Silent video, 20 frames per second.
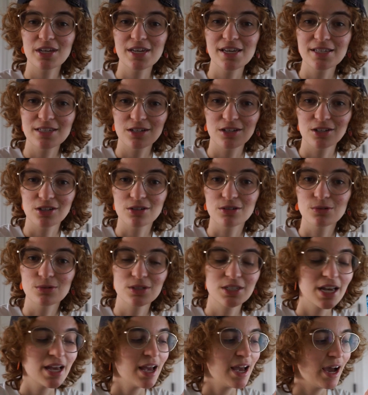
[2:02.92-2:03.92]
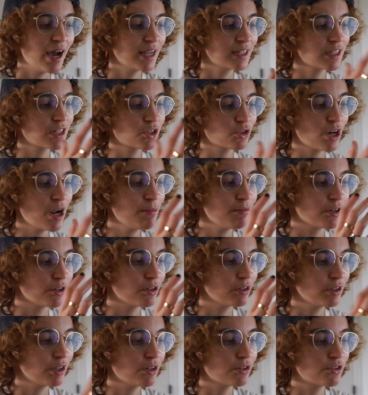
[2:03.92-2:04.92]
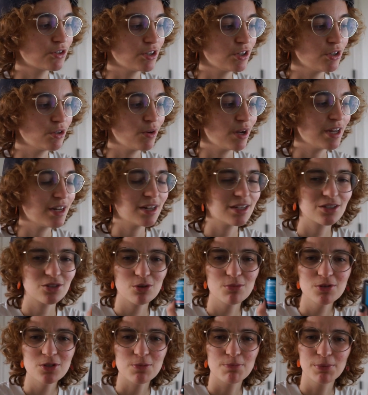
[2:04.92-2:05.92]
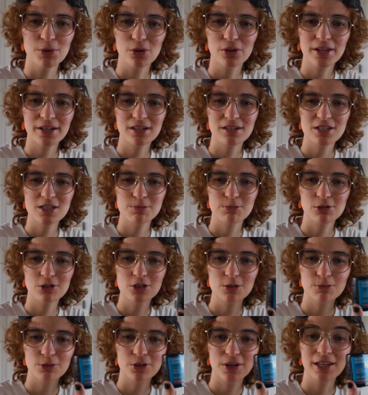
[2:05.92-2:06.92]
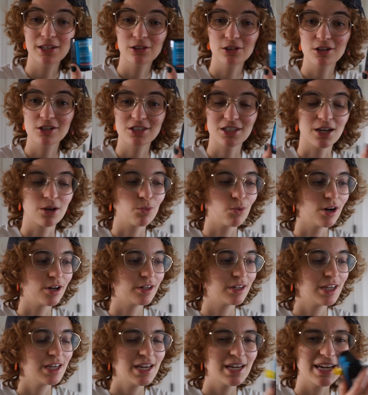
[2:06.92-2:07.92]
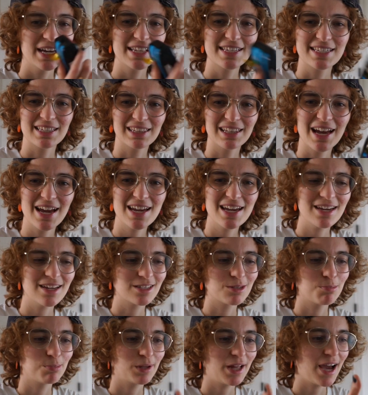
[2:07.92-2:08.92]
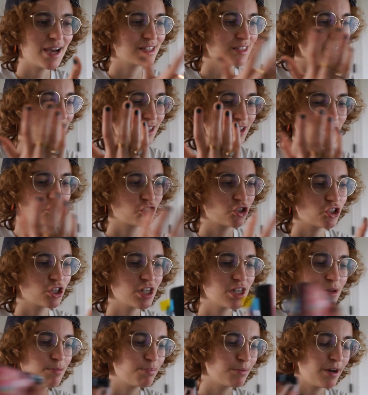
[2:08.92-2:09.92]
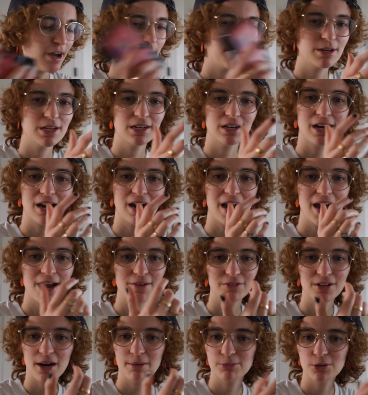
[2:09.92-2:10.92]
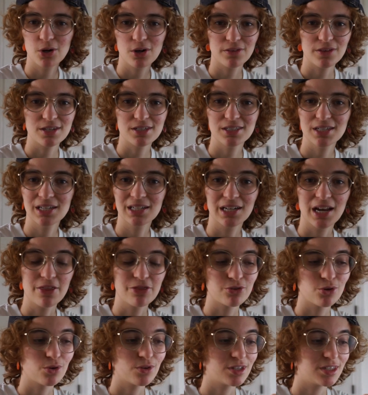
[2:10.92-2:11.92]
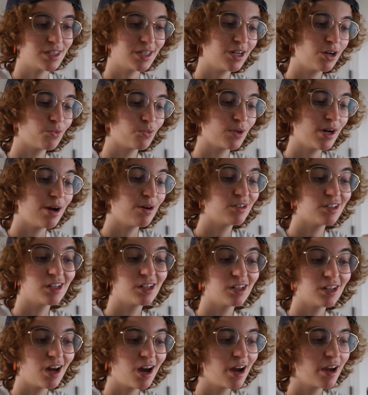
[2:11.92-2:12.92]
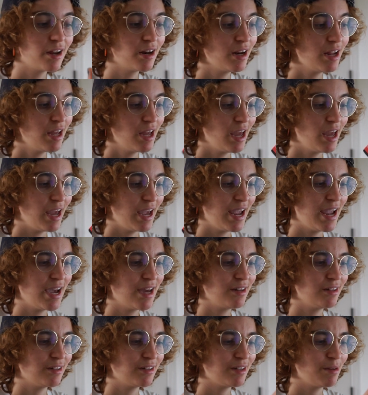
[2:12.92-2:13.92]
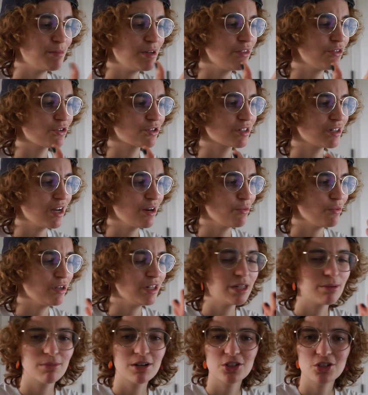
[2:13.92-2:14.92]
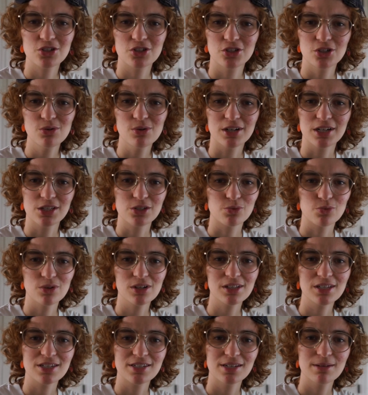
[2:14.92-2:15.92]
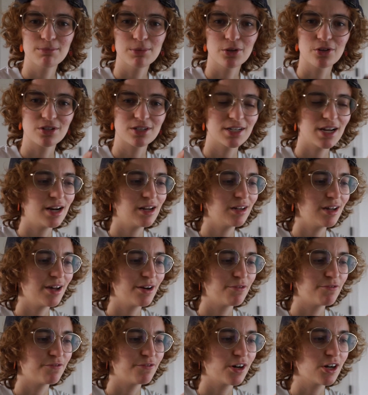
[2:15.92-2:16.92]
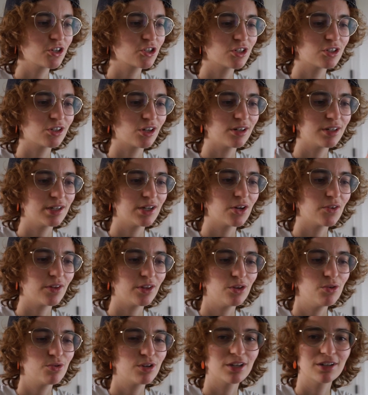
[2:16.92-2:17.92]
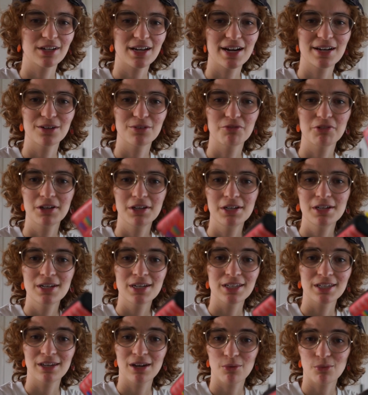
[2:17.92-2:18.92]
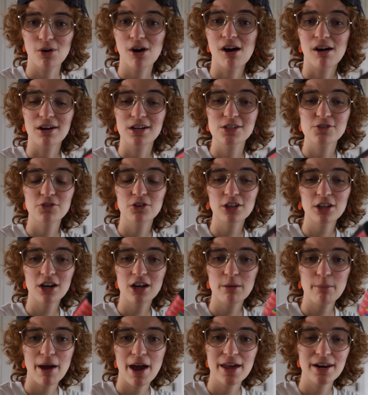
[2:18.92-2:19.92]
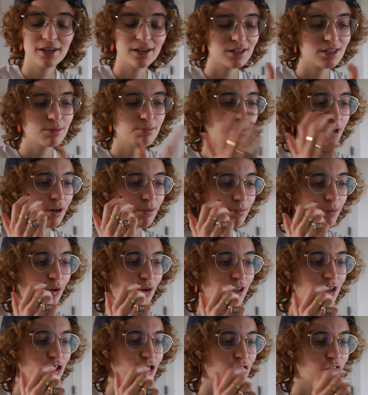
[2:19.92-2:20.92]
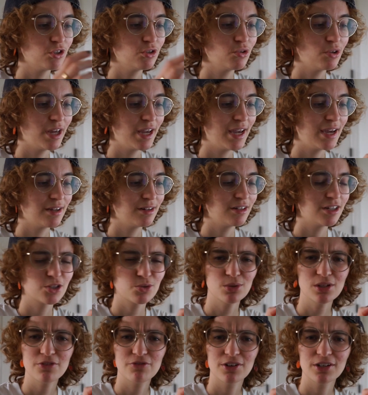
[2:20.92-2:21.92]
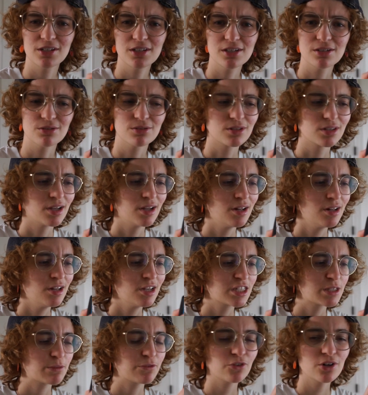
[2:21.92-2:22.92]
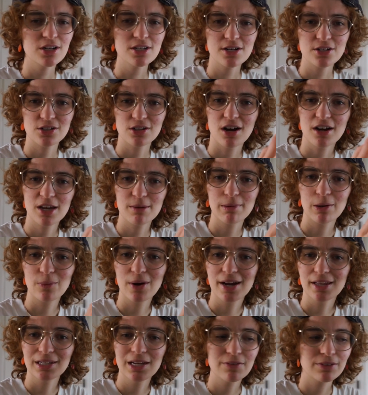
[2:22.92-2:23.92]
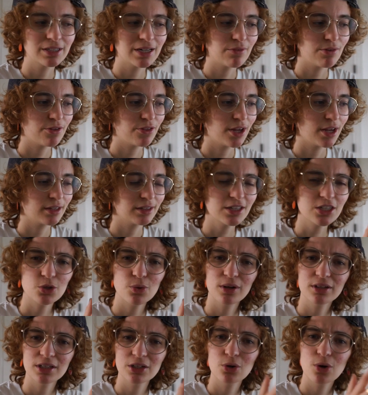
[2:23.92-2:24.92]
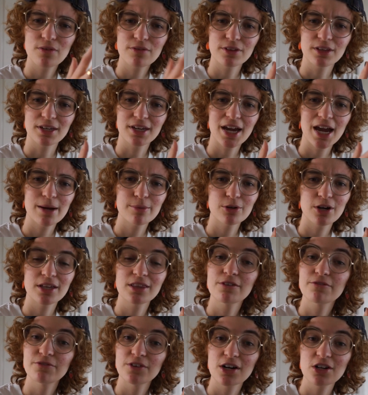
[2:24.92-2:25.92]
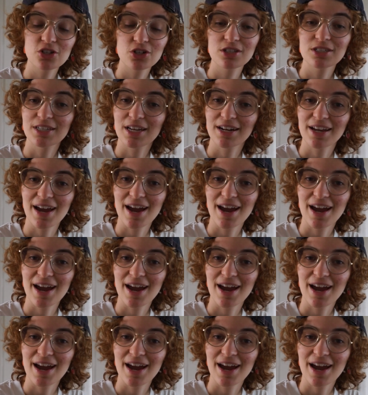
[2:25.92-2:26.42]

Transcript: easy to use. As I described earlier to you, it is almost built like a disposable and looks like one. It's light, it's plastic, it's cheap. I mean, I have not broken this thing and I throw this thing around a lot. And I mean, there's not really much to it. It's really simple. There's not a lot of functions on here that you can kind of get wrong. It's fully automatic, it's a point and shoot, and it's really fun to use. So before I start talking about why I love it and everything, let's quickly go over the camera and the functions that it